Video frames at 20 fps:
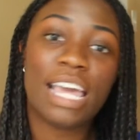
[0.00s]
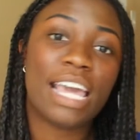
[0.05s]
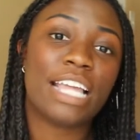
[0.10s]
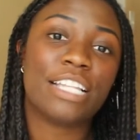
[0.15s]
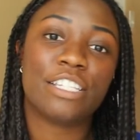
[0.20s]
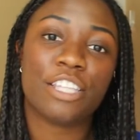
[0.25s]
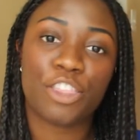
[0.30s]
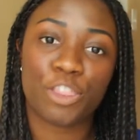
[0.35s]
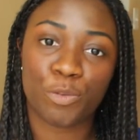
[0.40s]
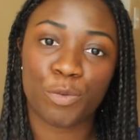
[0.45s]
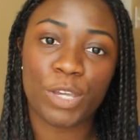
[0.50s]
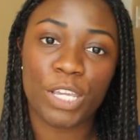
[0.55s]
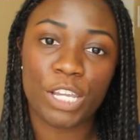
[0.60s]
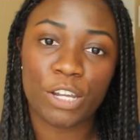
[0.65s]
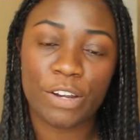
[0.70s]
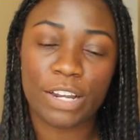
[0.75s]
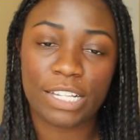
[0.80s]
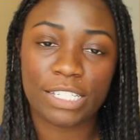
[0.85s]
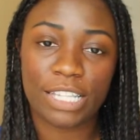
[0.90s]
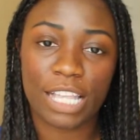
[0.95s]
It's a
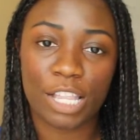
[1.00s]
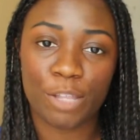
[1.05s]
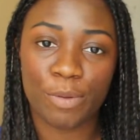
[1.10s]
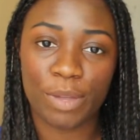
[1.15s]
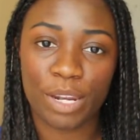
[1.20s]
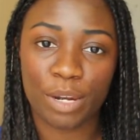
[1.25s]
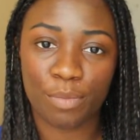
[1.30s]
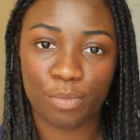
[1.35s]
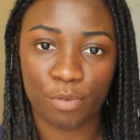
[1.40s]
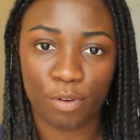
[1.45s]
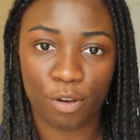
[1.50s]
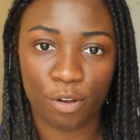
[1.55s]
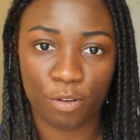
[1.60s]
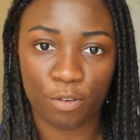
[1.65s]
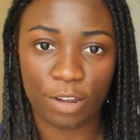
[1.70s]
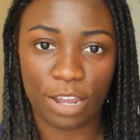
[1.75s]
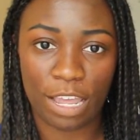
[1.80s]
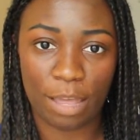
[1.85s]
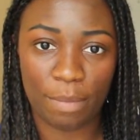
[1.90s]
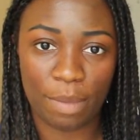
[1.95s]
three-year accelerated
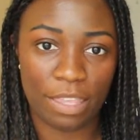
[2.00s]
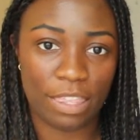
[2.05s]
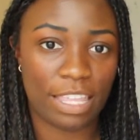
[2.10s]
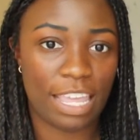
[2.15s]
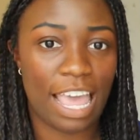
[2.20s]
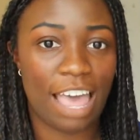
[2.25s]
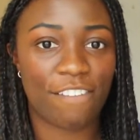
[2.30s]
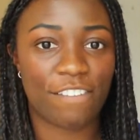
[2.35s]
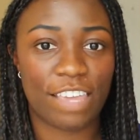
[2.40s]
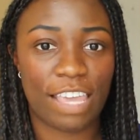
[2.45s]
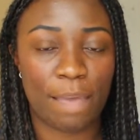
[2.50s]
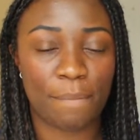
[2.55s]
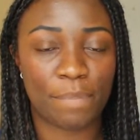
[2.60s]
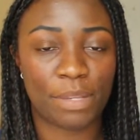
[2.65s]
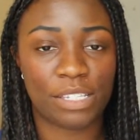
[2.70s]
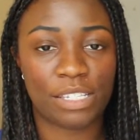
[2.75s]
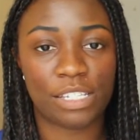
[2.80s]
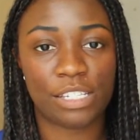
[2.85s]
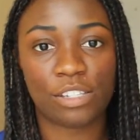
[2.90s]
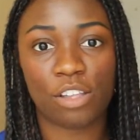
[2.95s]
program and they have
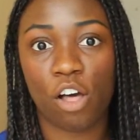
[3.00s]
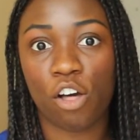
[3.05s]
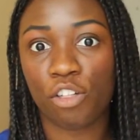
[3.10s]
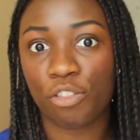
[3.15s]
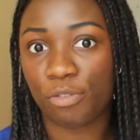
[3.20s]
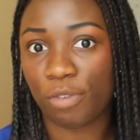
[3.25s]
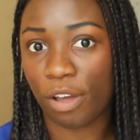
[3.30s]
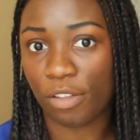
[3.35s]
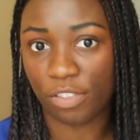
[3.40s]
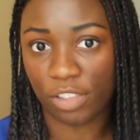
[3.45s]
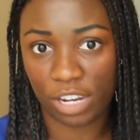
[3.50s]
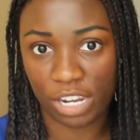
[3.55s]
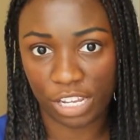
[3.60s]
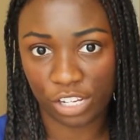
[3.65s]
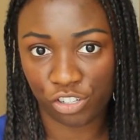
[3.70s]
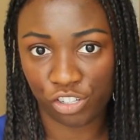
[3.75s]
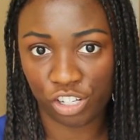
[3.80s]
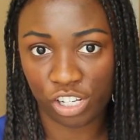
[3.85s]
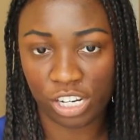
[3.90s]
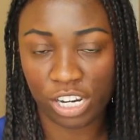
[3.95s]
campuses all throughout the
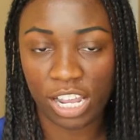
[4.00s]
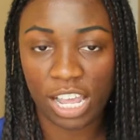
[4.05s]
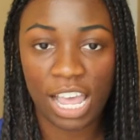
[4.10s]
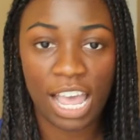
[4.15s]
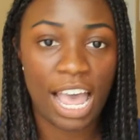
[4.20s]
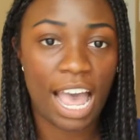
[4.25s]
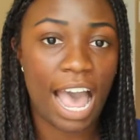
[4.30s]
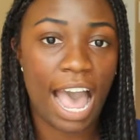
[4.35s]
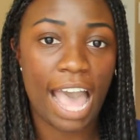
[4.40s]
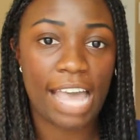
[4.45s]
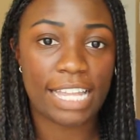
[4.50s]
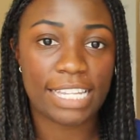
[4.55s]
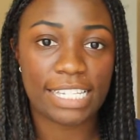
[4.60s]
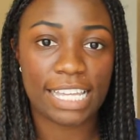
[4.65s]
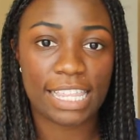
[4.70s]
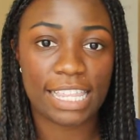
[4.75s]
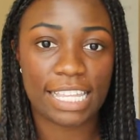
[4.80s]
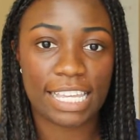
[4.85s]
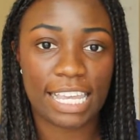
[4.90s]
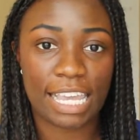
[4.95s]
nation. I
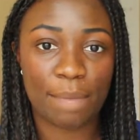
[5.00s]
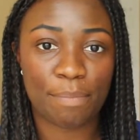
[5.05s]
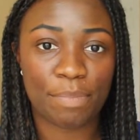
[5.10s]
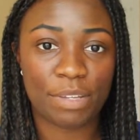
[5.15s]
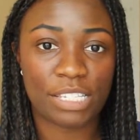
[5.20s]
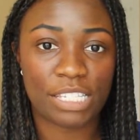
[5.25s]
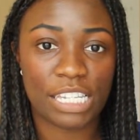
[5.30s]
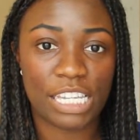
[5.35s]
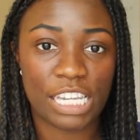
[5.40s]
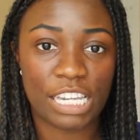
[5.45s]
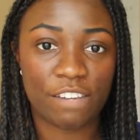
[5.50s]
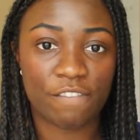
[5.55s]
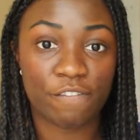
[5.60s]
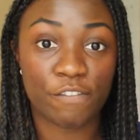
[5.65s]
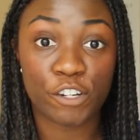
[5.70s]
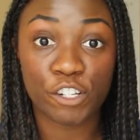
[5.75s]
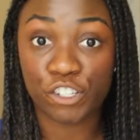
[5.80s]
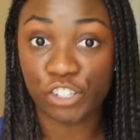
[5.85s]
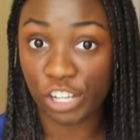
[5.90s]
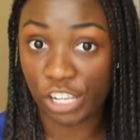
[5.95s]
attend the campus in
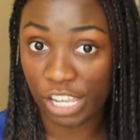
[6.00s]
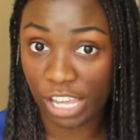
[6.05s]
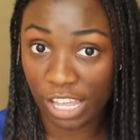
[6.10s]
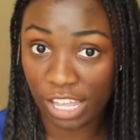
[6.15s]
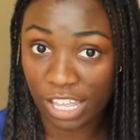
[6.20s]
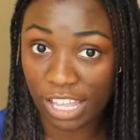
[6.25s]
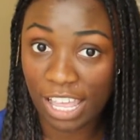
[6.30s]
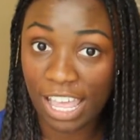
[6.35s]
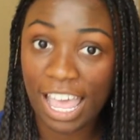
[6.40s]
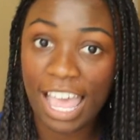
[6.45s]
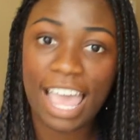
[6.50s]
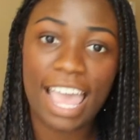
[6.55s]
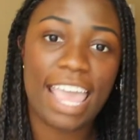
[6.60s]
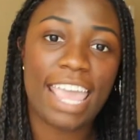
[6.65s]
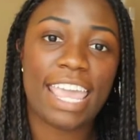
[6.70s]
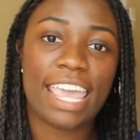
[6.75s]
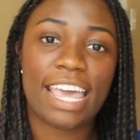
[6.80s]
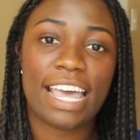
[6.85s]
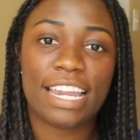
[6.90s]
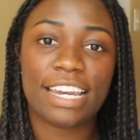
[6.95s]
Virginia
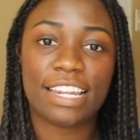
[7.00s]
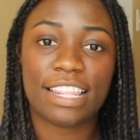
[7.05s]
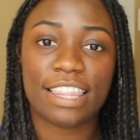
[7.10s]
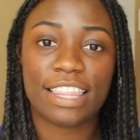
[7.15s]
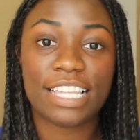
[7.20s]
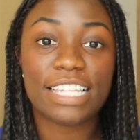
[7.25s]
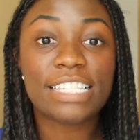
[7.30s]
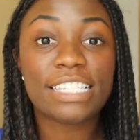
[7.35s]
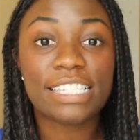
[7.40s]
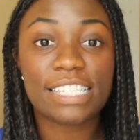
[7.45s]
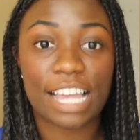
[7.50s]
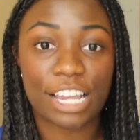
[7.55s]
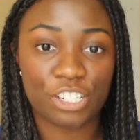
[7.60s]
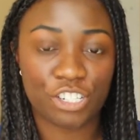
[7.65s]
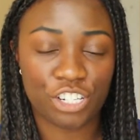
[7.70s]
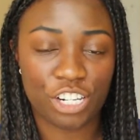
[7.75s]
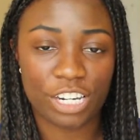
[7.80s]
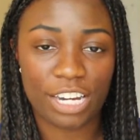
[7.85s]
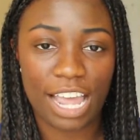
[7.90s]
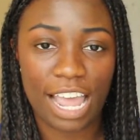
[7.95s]
and this
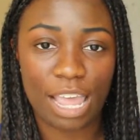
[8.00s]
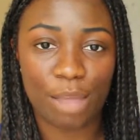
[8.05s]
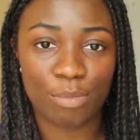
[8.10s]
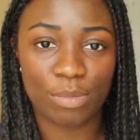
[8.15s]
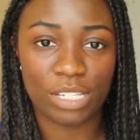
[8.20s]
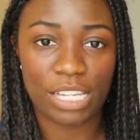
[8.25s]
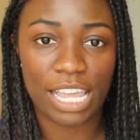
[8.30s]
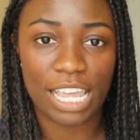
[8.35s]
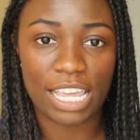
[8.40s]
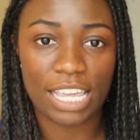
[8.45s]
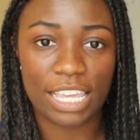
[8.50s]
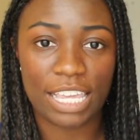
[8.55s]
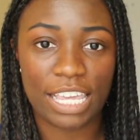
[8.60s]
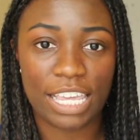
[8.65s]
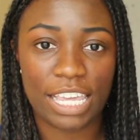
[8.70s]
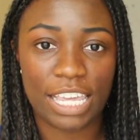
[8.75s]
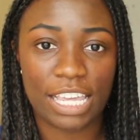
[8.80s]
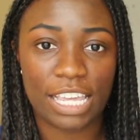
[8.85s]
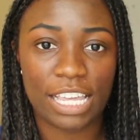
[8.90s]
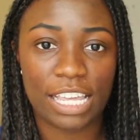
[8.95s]
session I am
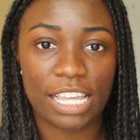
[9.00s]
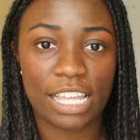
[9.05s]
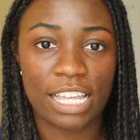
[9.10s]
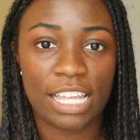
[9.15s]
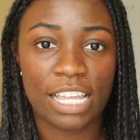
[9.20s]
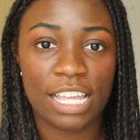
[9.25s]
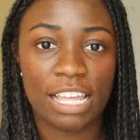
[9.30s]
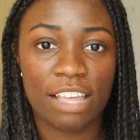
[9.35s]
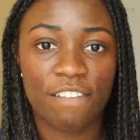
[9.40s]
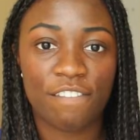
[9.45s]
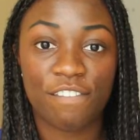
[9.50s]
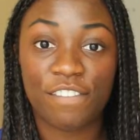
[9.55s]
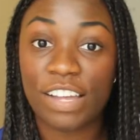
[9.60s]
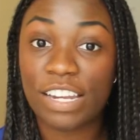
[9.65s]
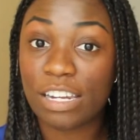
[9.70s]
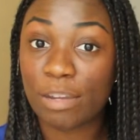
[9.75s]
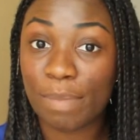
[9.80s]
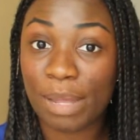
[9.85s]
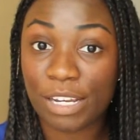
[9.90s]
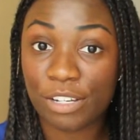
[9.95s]
taking
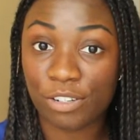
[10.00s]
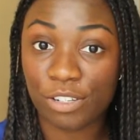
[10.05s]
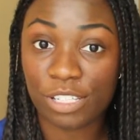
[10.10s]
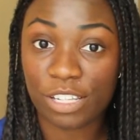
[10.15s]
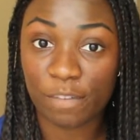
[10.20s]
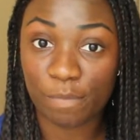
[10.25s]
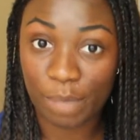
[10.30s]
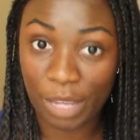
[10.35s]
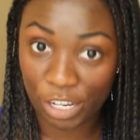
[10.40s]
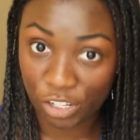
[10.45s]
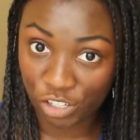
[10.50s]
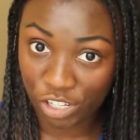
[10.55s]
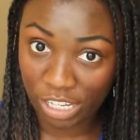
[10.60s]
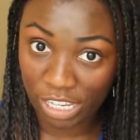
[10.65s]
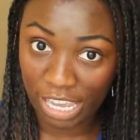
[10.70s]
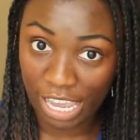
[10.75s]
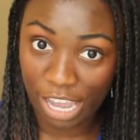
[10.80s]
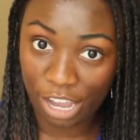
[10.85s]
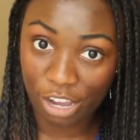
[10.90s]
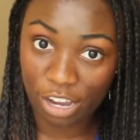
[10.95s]
Fundamentals of
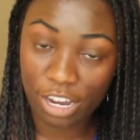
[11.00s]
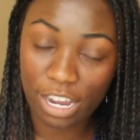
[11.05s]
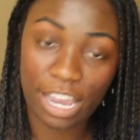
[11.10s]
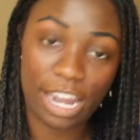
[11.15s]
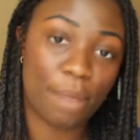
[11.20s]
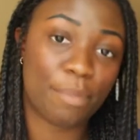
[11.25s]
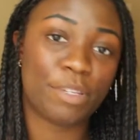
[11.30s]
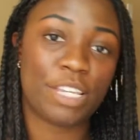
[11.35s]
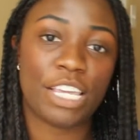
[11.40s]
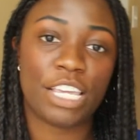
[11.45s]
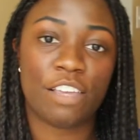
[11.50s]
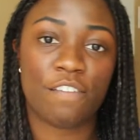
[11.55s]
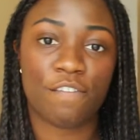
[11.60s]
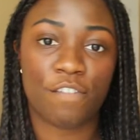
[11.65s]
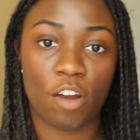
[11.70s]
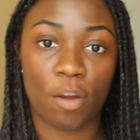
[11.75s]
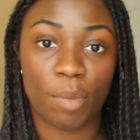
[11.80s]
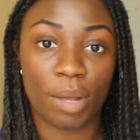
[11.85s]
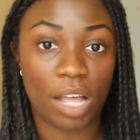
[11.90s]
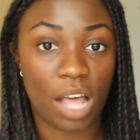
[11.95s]
Patient Care, and I'm taking
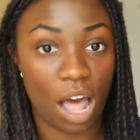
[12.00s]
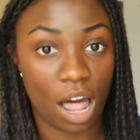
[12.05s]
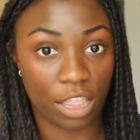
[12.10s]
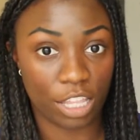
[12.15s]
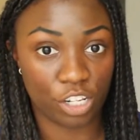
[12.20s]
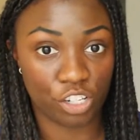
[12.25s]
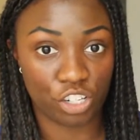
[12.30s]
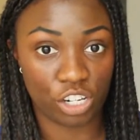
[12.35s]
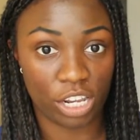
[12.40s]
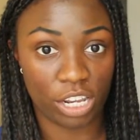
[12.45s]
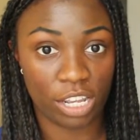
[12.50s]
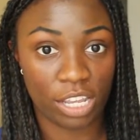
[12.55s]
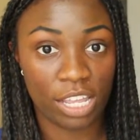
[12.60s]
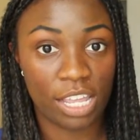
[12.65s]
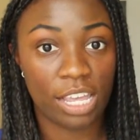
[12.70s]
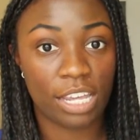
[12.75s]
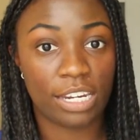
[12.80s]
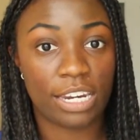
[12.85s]
Pharmacology.